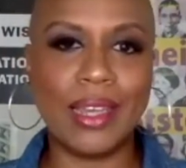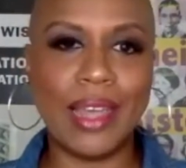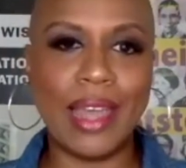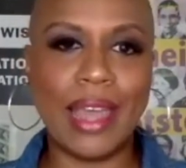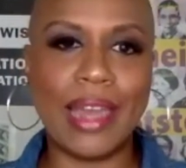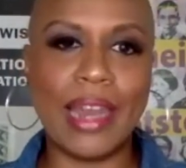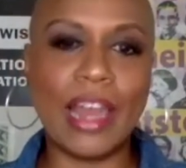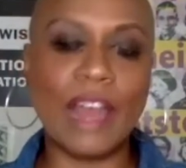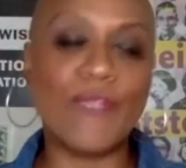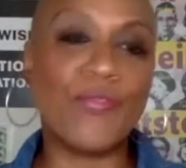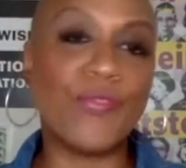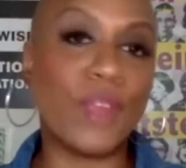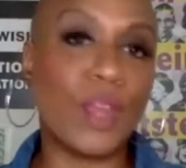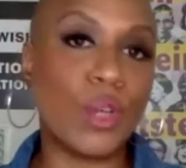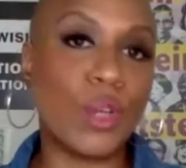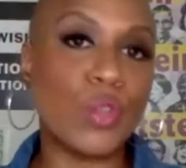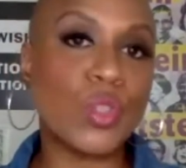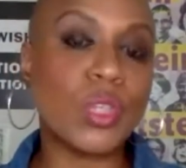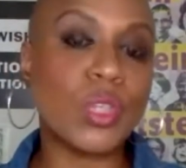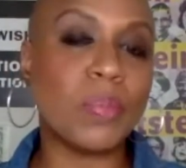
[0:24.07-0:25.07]
and I
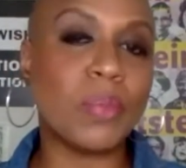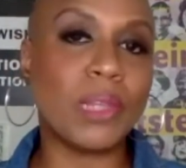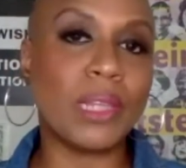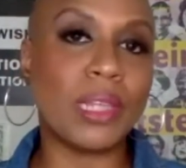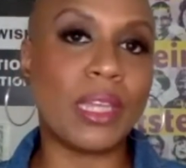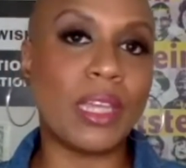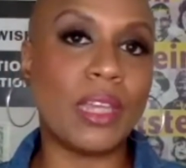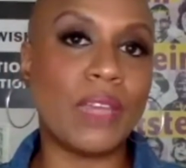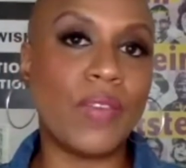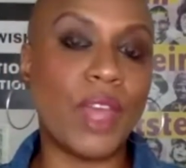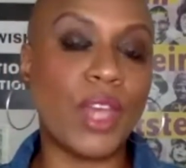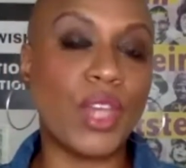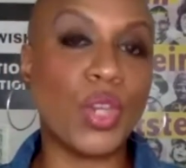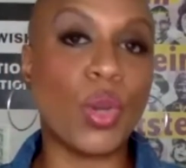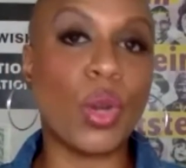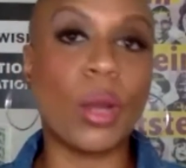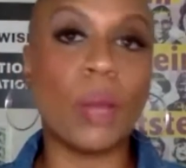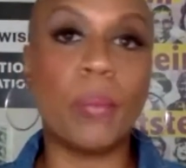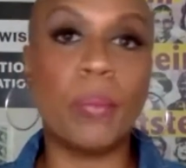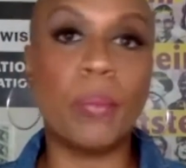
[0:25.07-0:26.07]
fiercely believe in
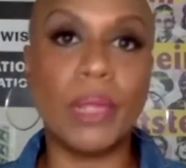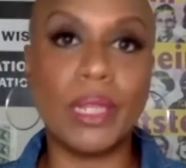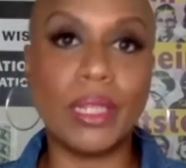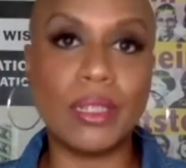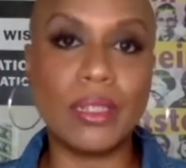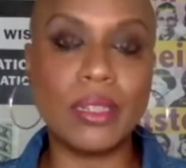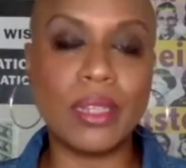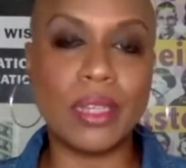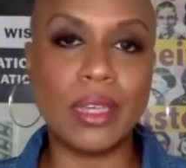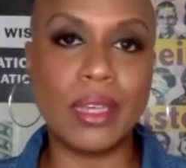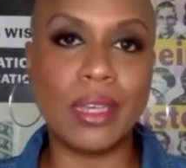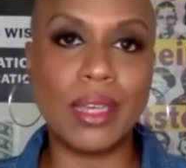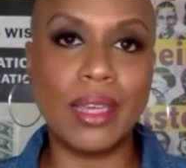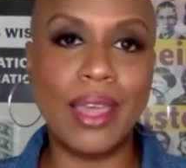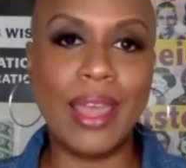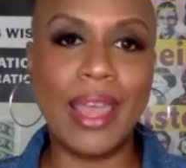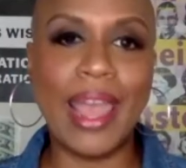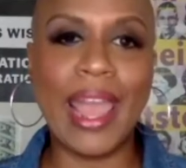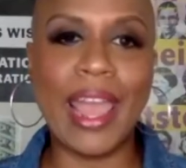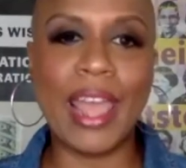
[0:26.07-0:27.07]
your ability
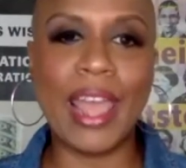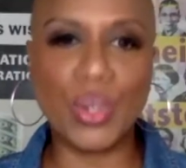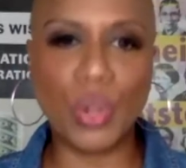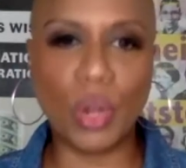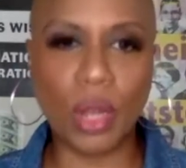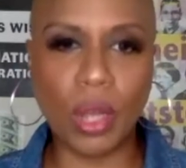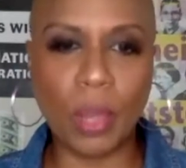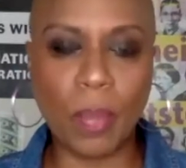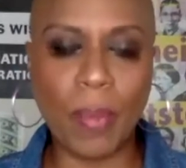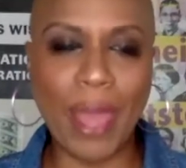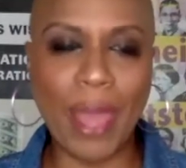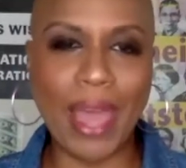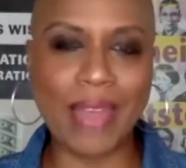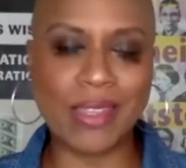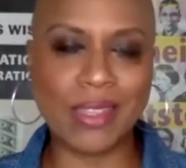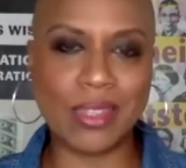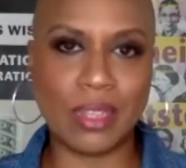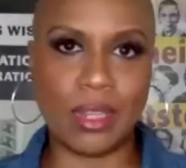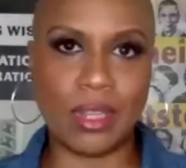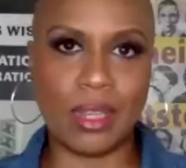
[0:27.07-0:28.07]
and your
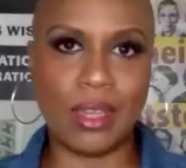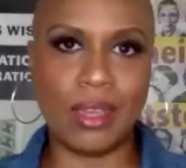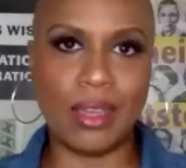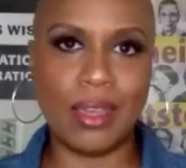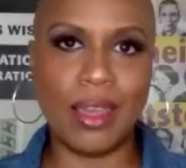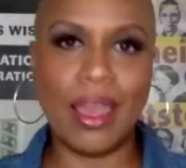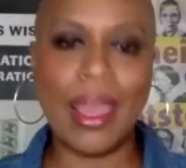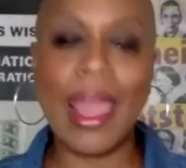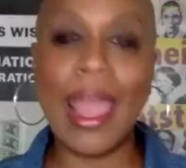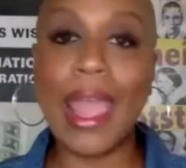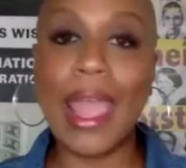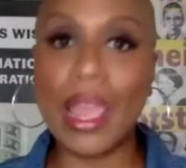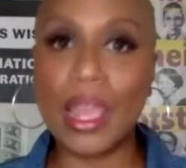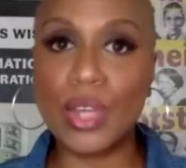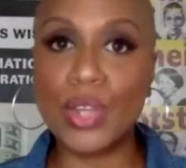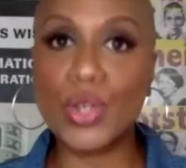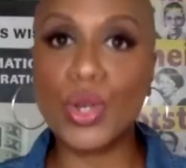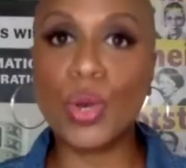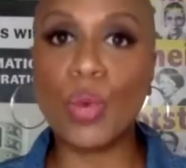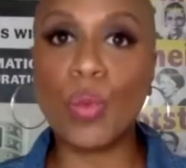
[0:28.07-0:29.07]
capacity
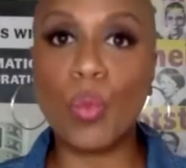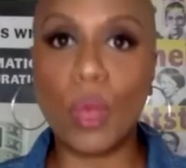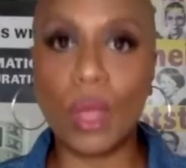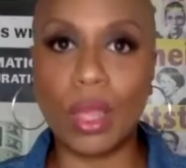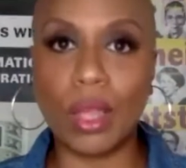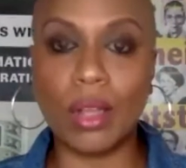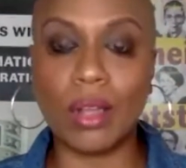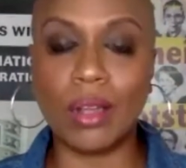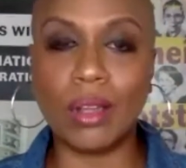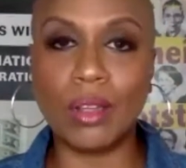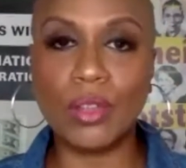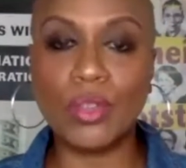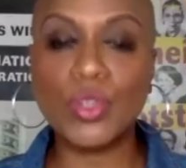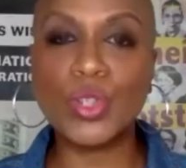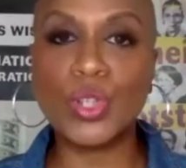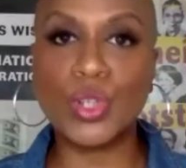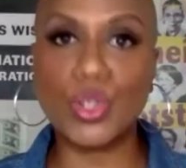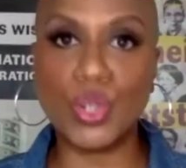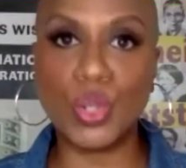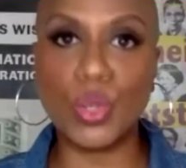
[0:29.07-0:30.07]
and your will
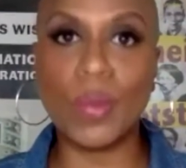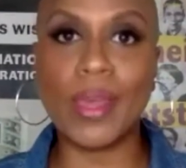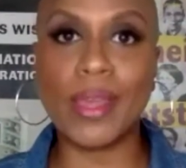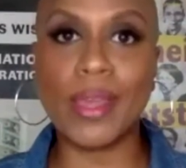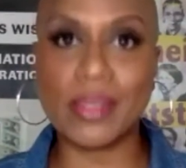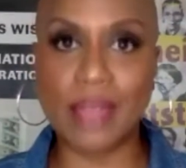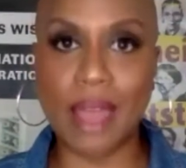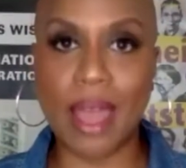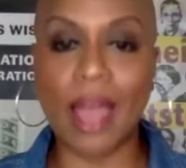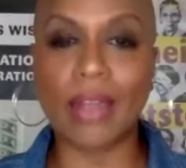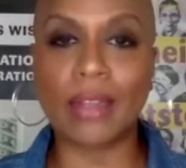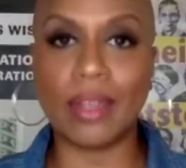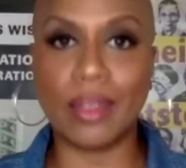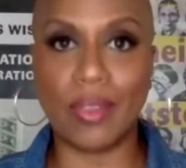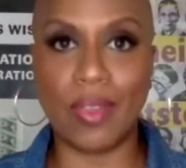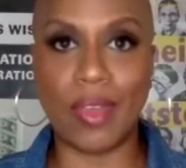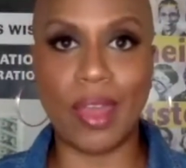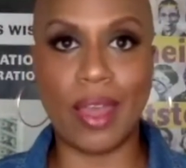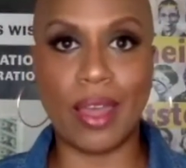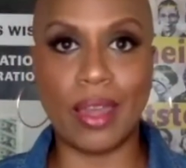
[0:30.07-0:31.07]
to do exactly
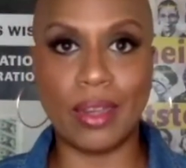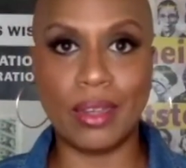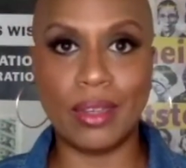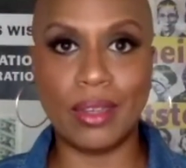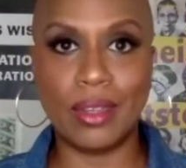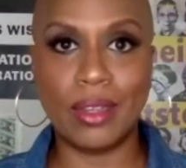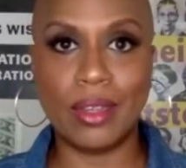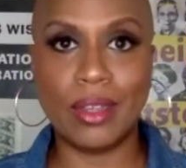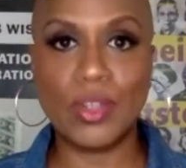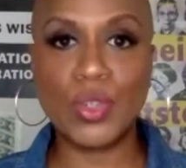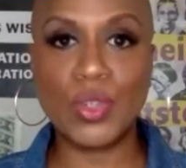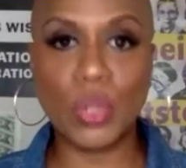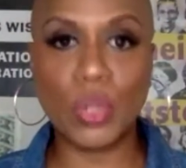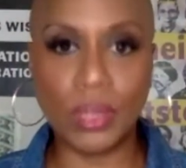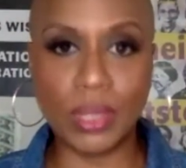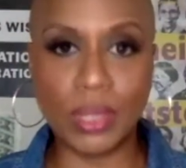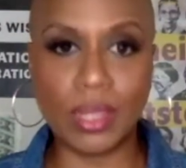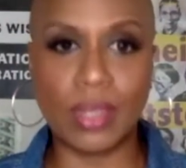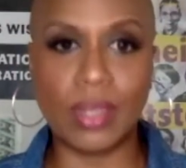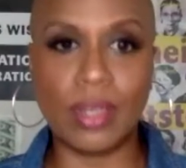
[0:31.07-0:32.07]
that, to
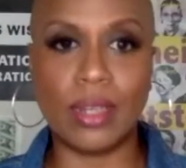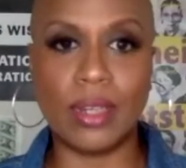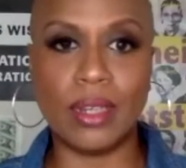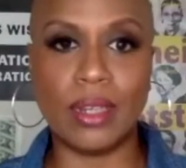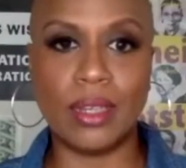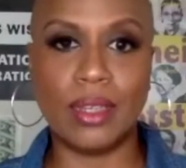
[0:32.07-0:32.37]
lead.